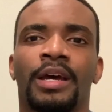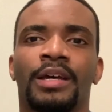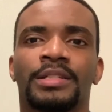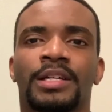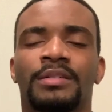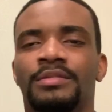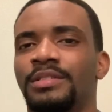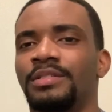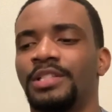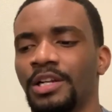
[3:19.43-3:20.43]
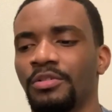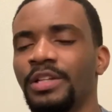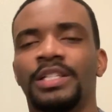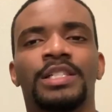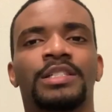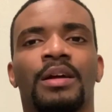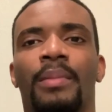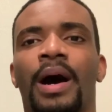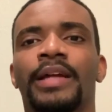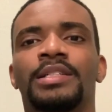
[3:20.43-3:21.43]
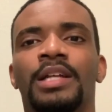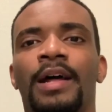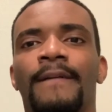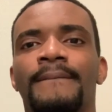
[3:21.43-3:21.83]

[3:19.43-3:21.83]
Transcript: It's generally just their mindset,